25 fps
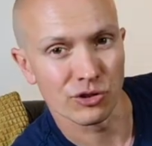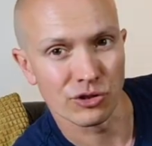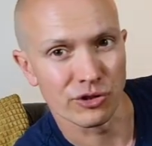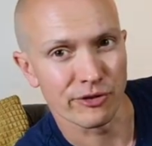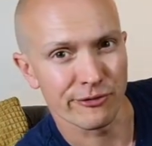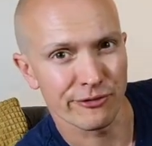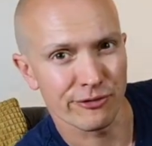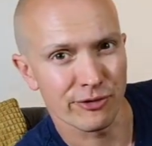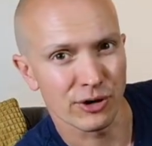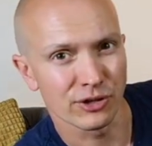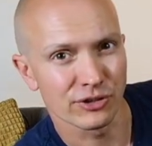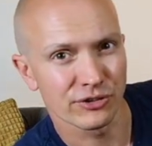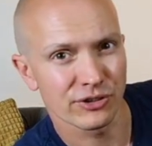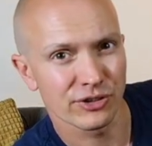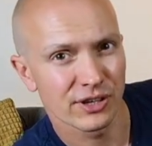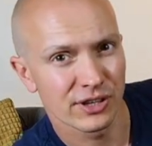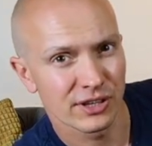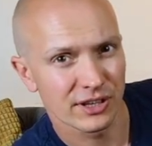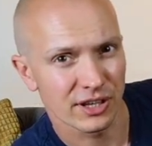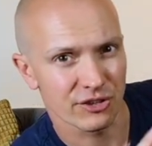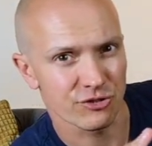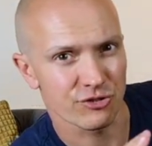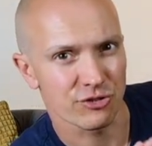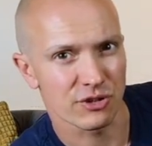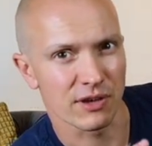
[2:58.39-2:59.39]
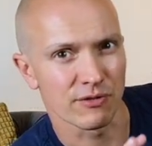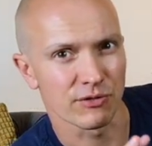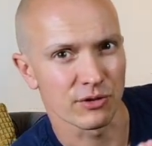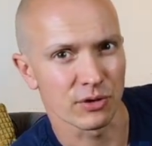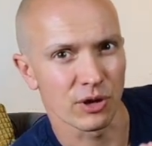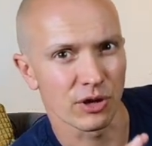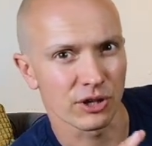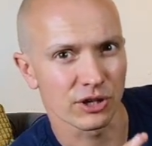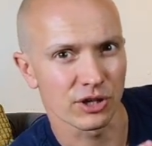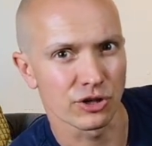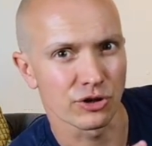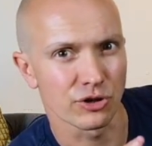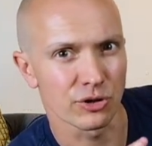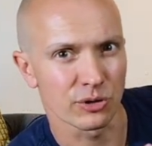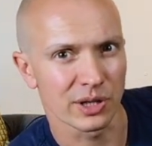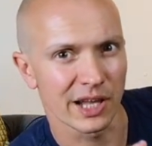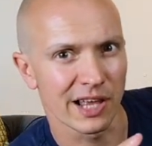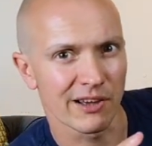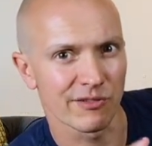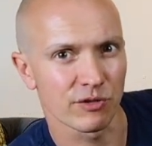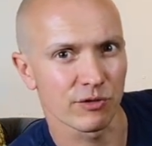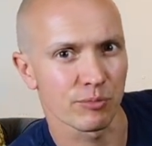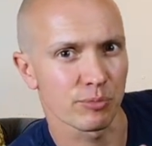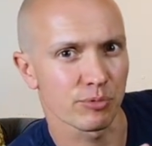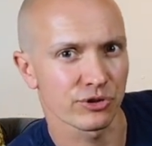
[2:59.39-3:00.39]
on the front, that should give you like a good
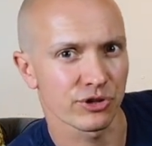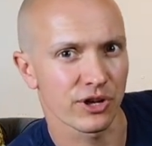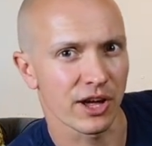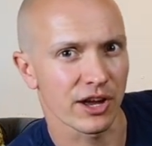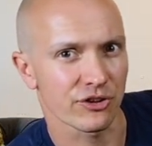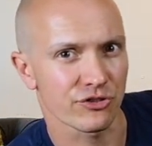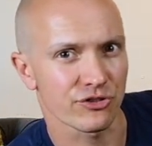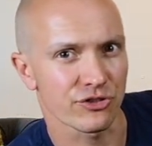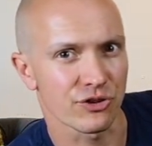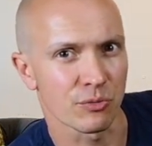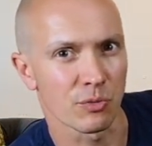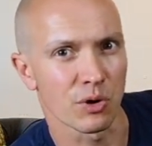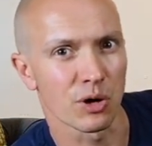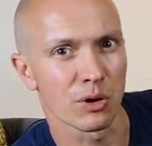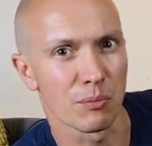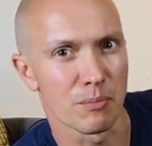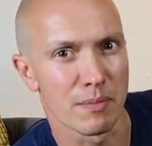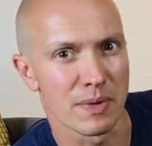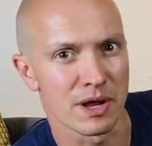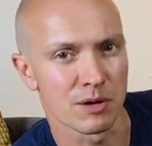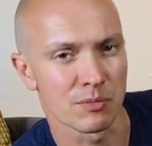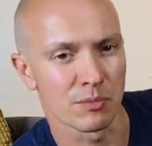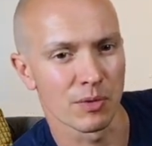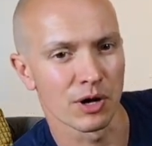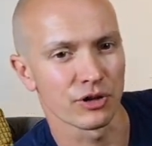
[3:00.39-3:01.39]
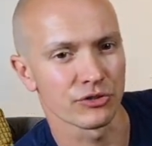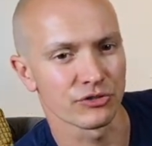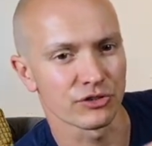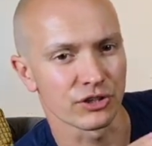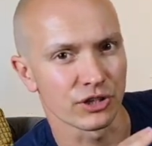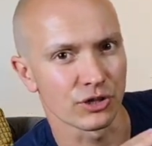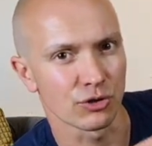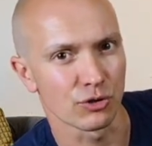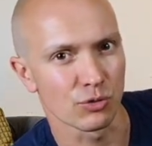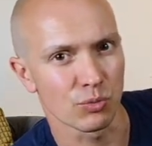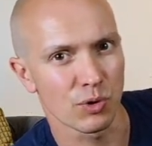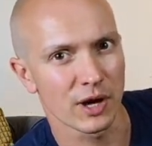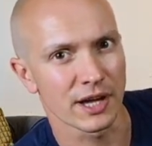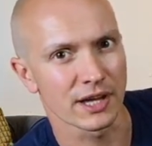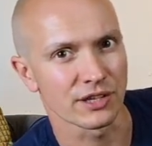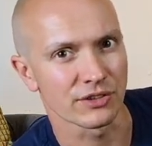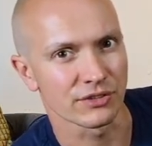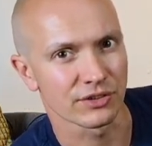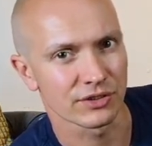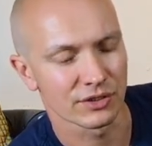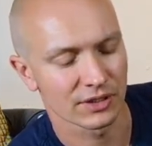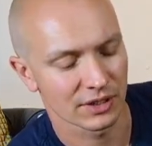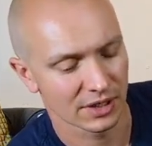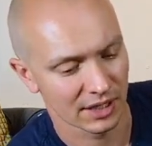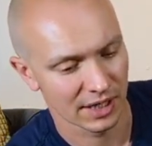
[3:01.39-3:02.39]
level of protection while minimizing your
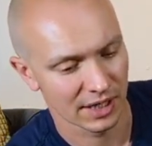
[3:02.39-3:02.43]
weight.